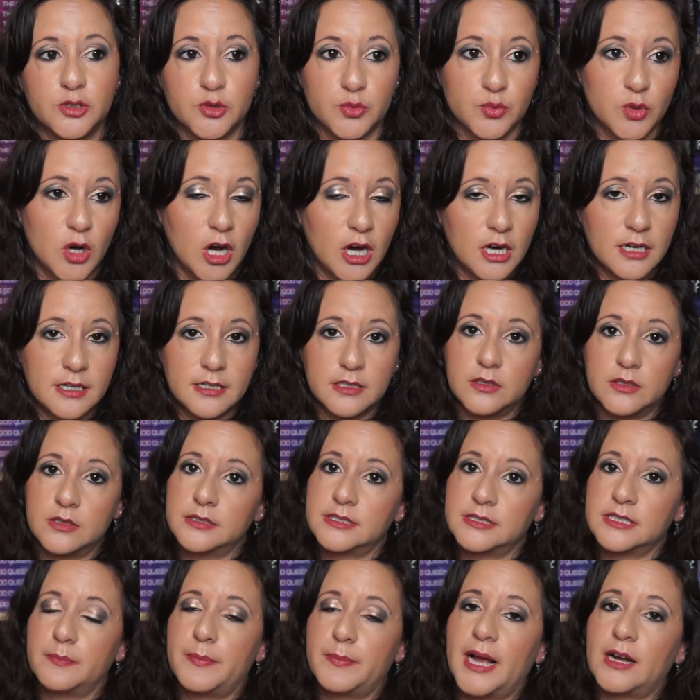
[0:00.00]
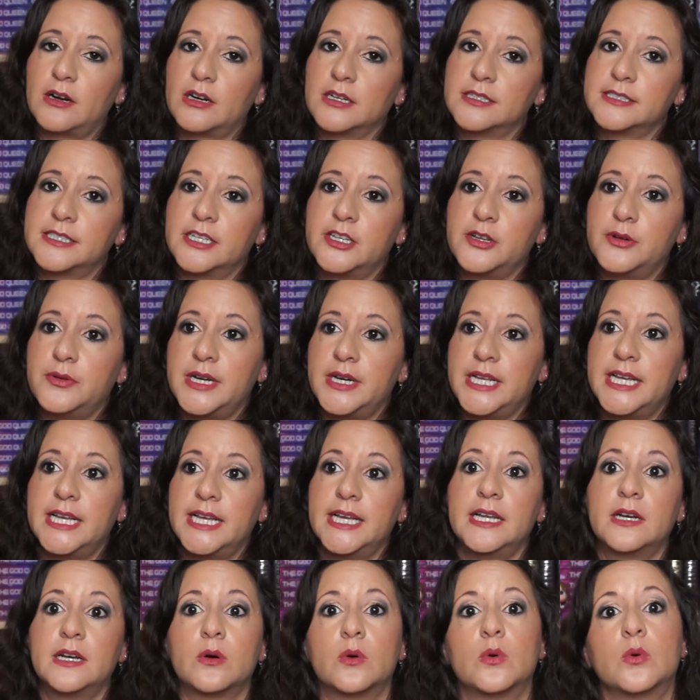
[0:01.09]
draw some backgrounds that you
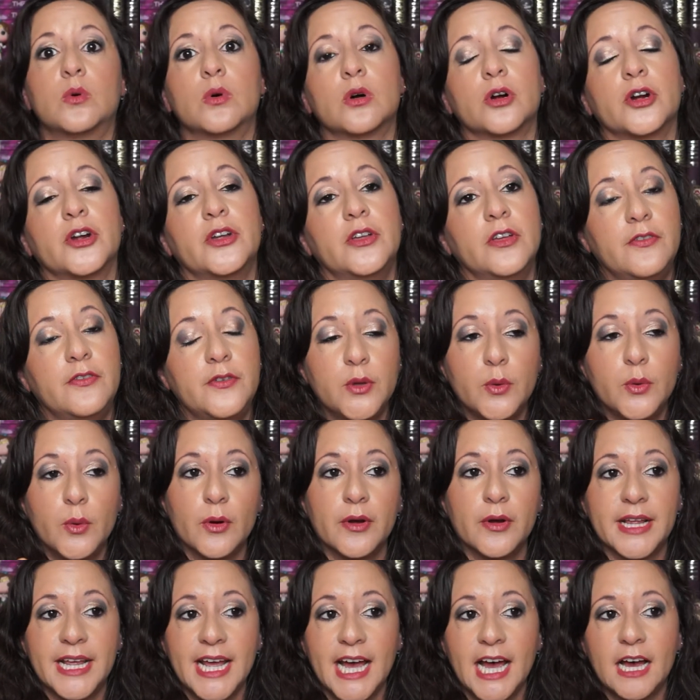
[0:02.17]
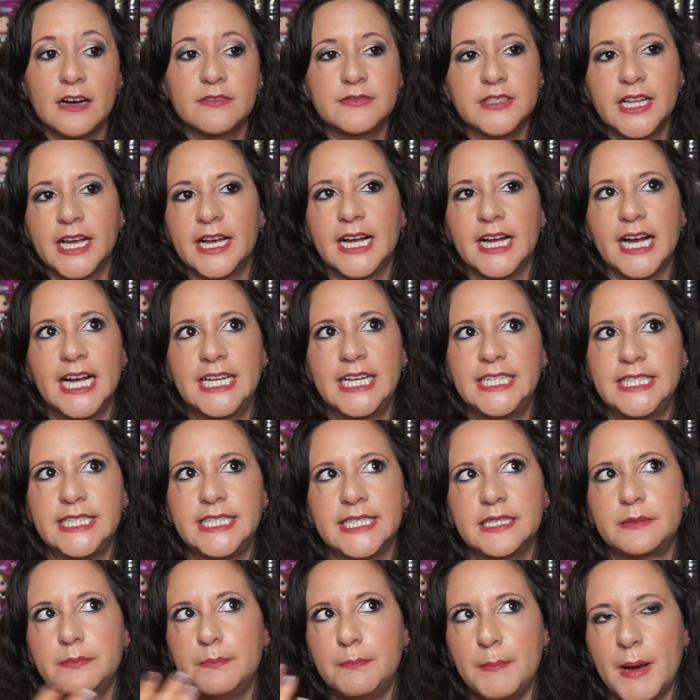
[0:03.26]
need, or if you already have, like I
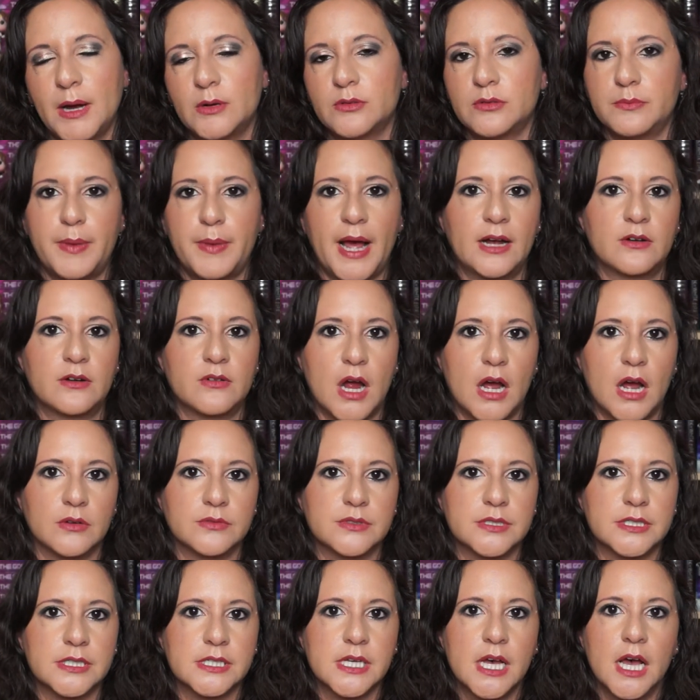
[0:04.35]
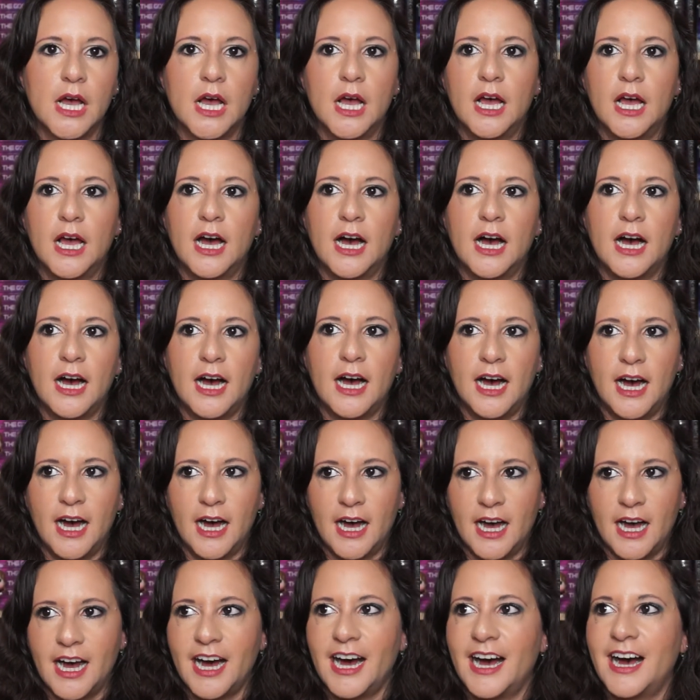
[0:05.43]
needed mountain backgrounds.
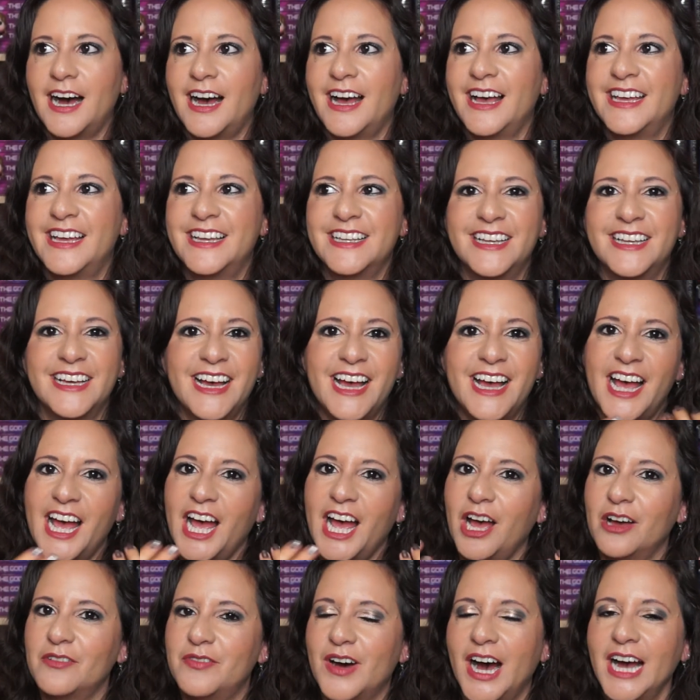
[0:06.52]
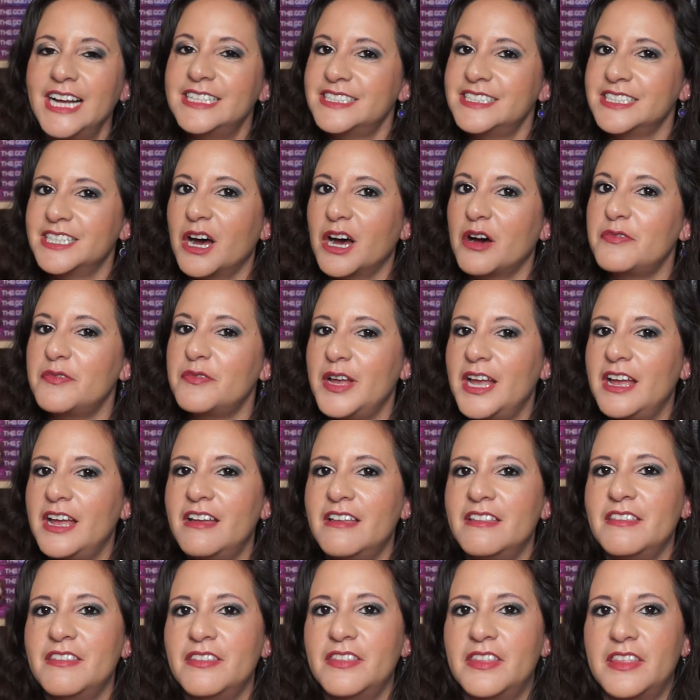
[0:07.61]
I have hiked enough
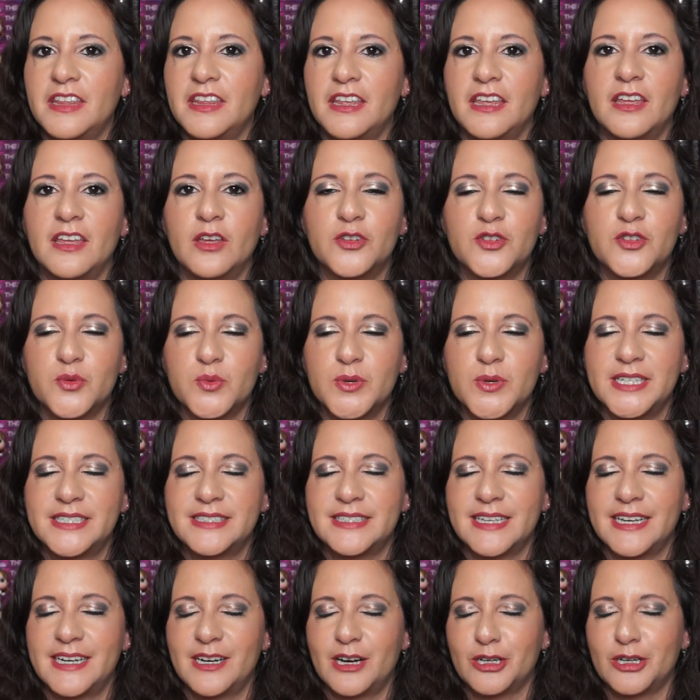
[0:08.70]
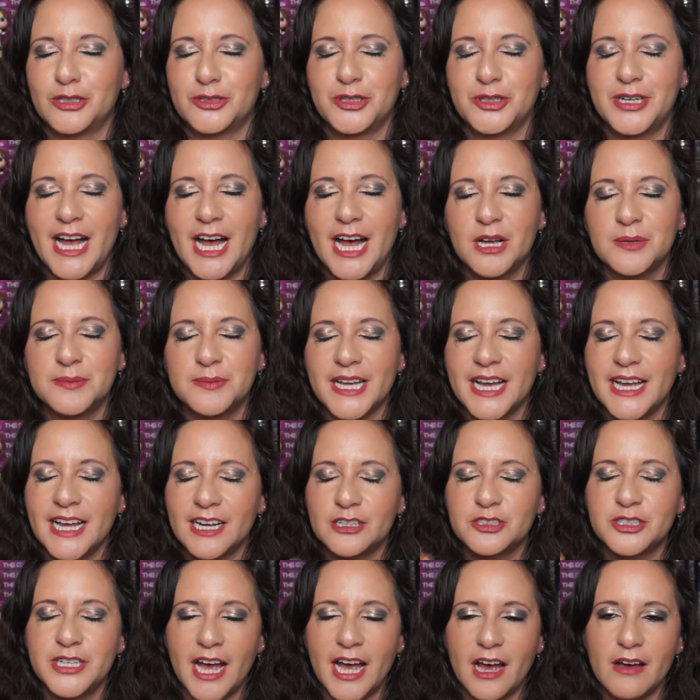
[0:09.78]
in the Swiss and Austrian Alps. I
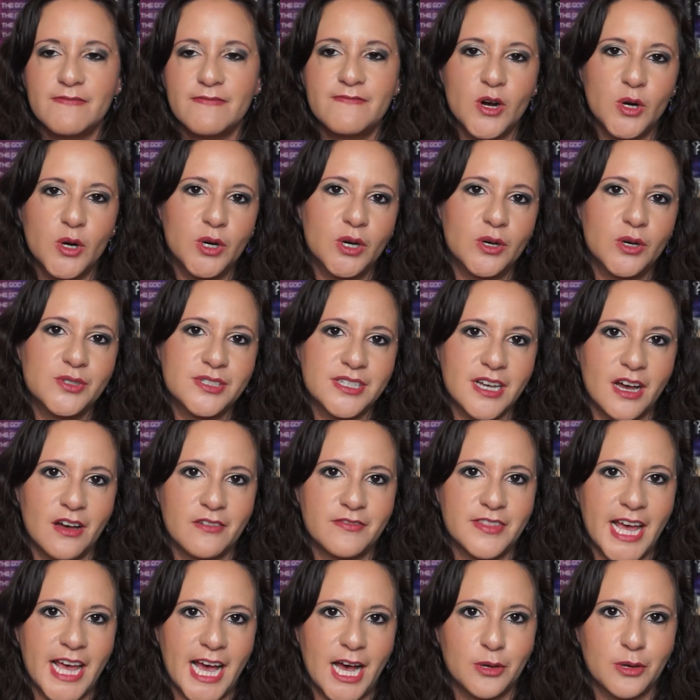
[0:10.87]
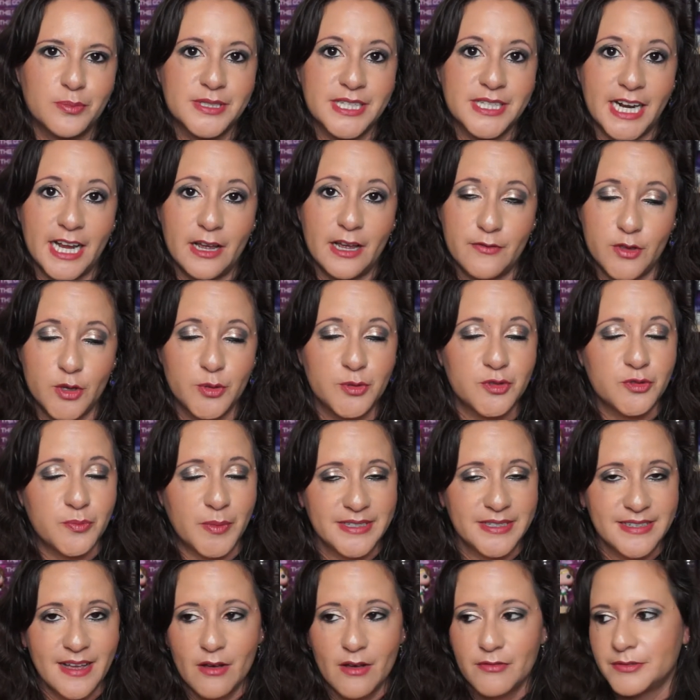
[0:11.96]
actually have photos of the Alps that I have used
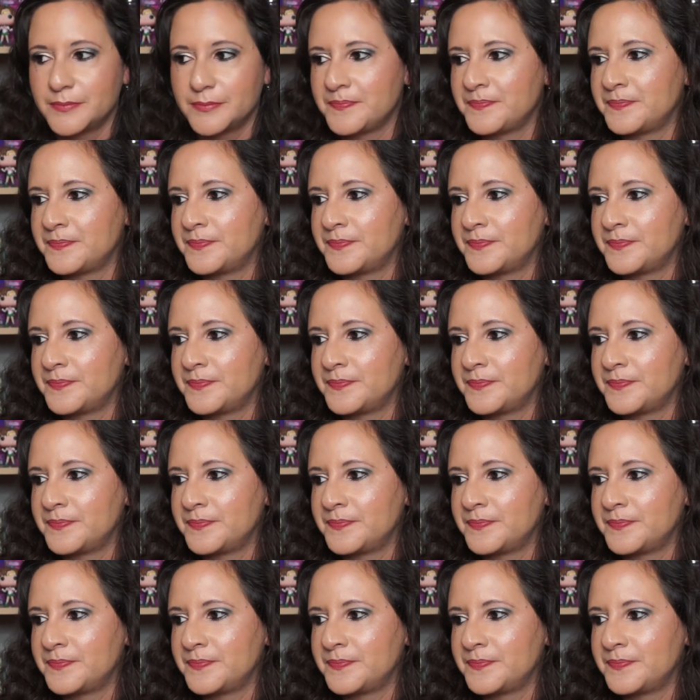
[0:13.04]
myself.